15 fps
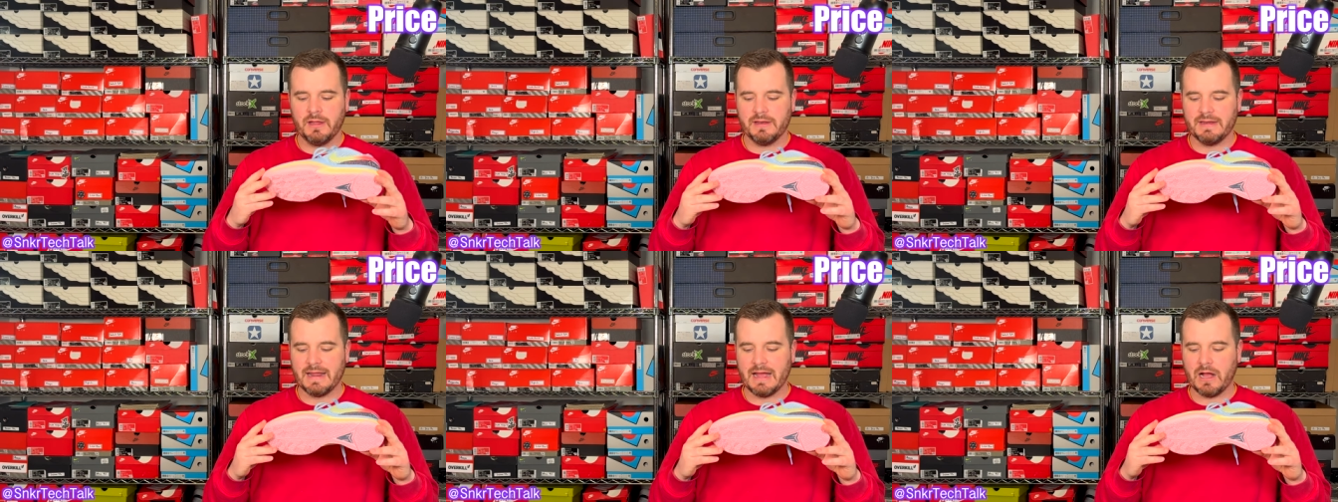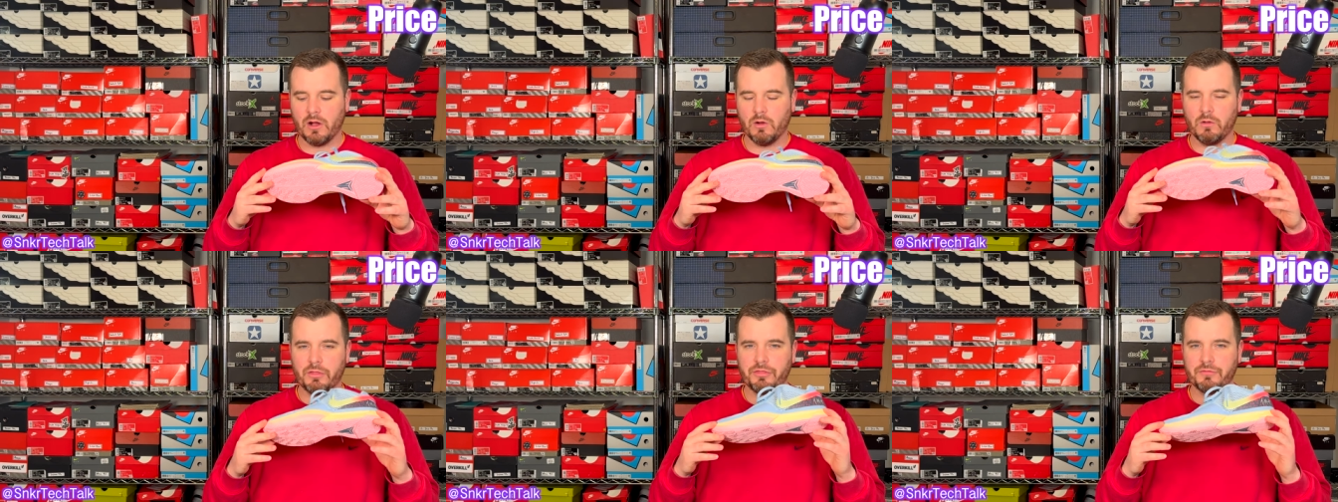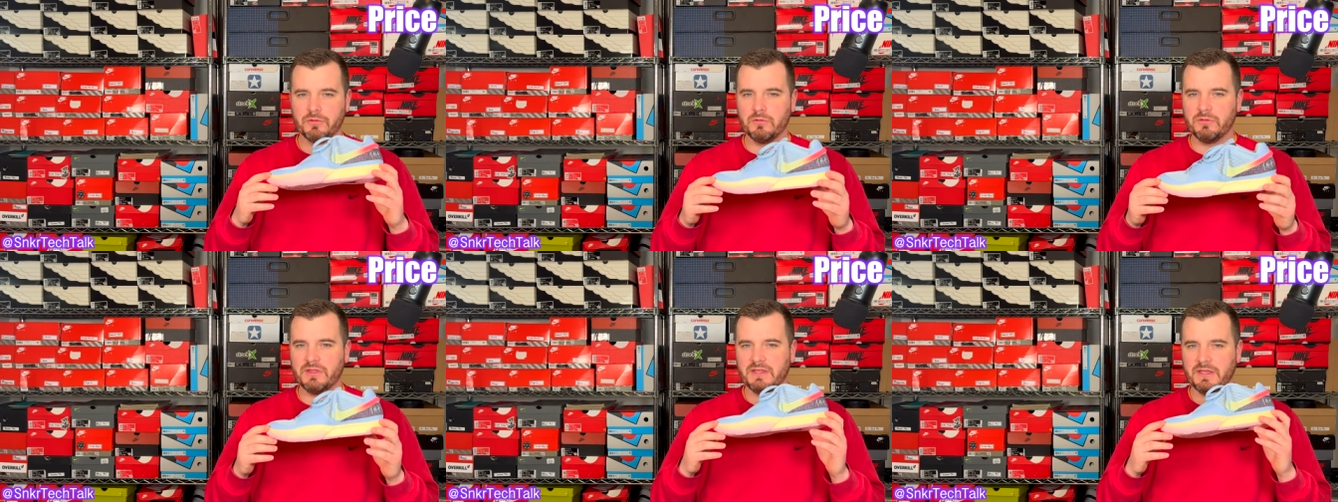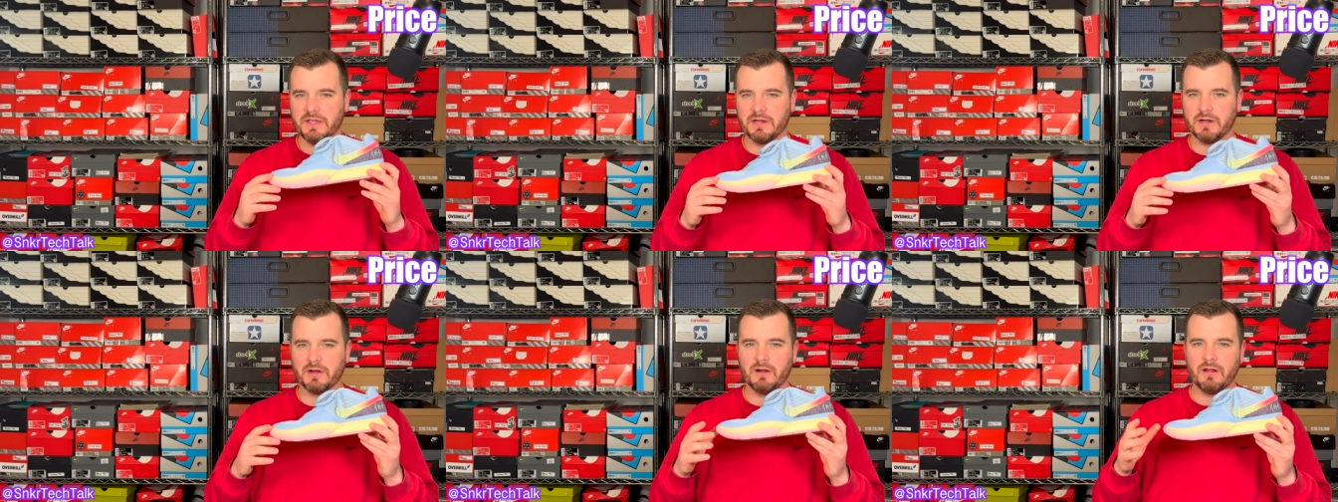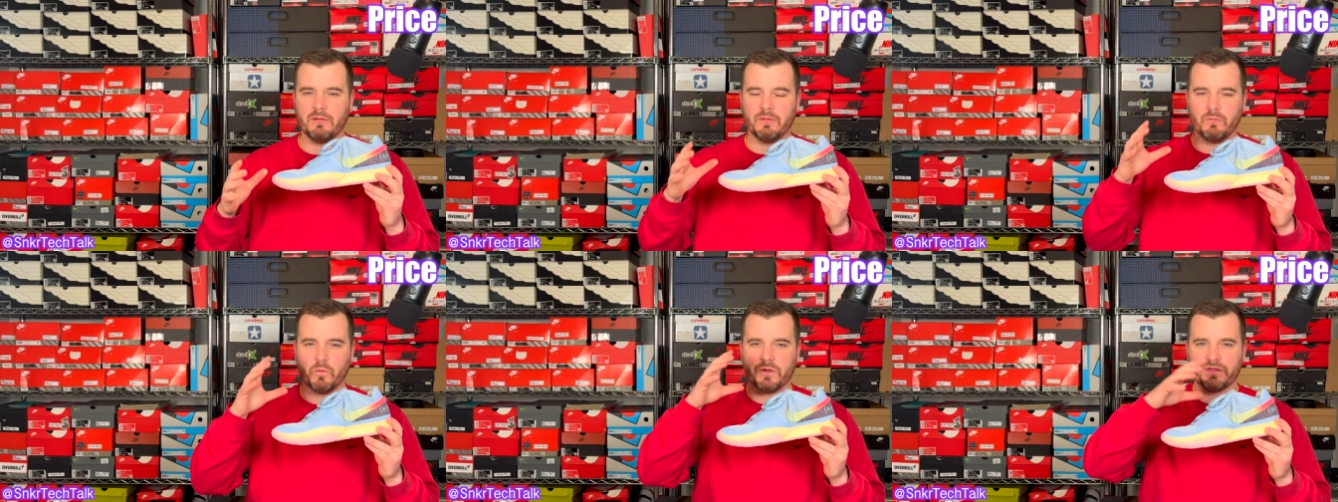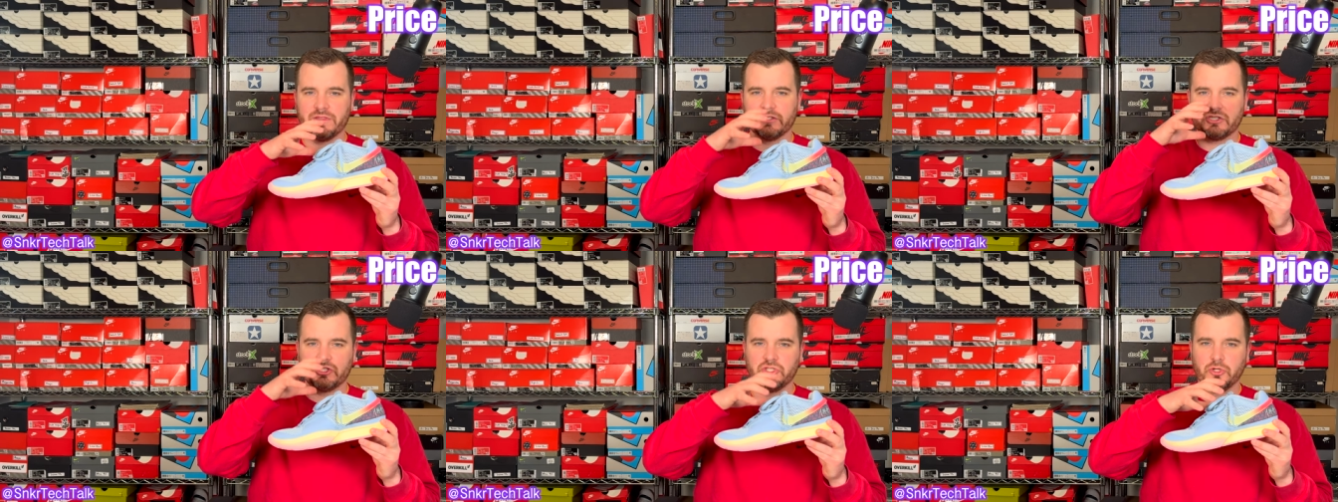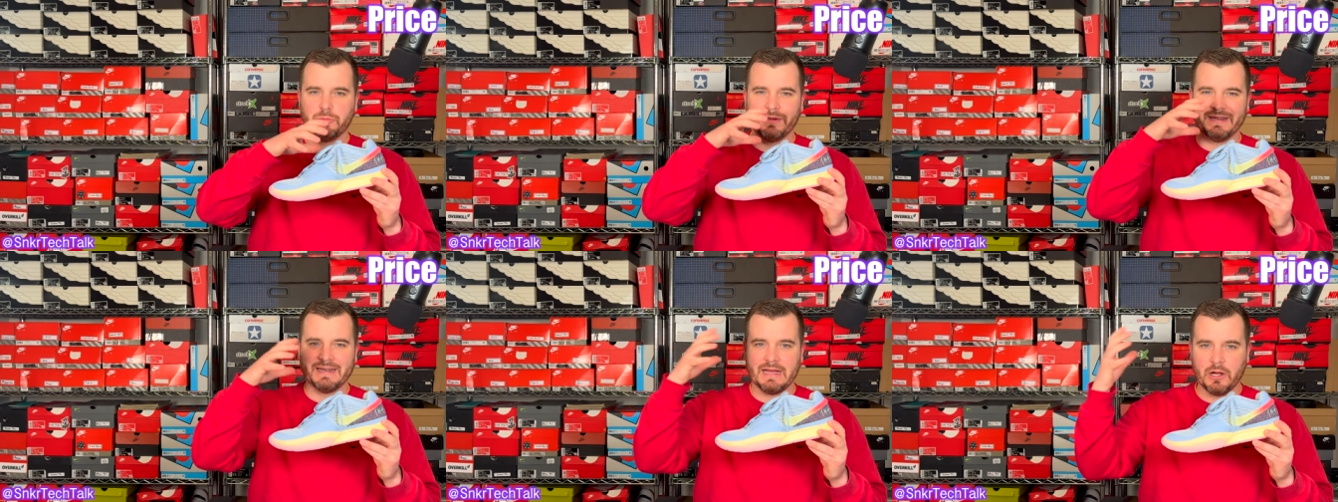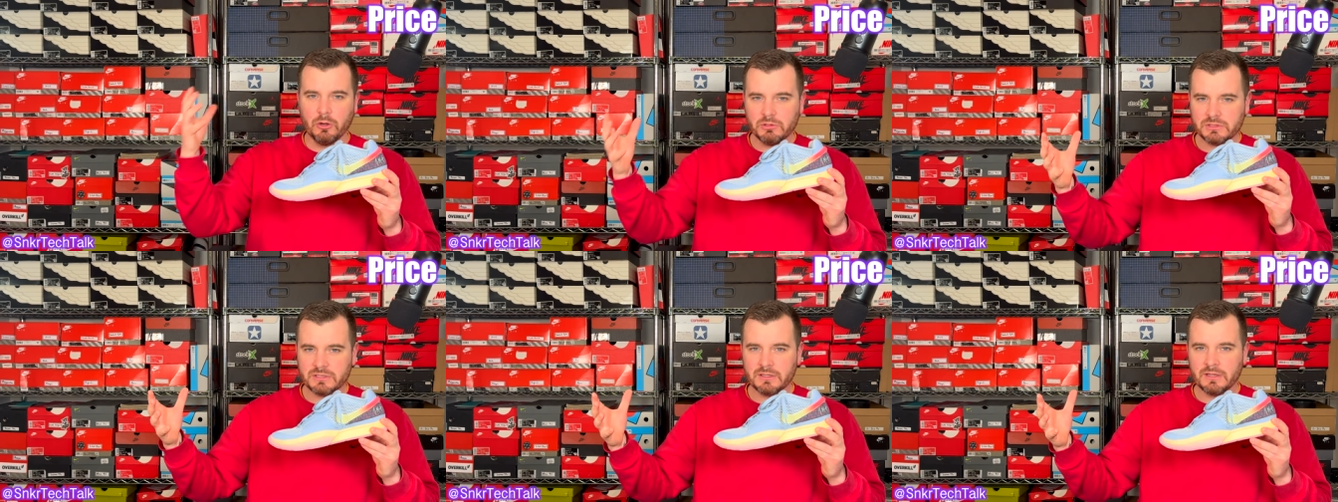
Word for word: Now, through the year, with this shoe being out,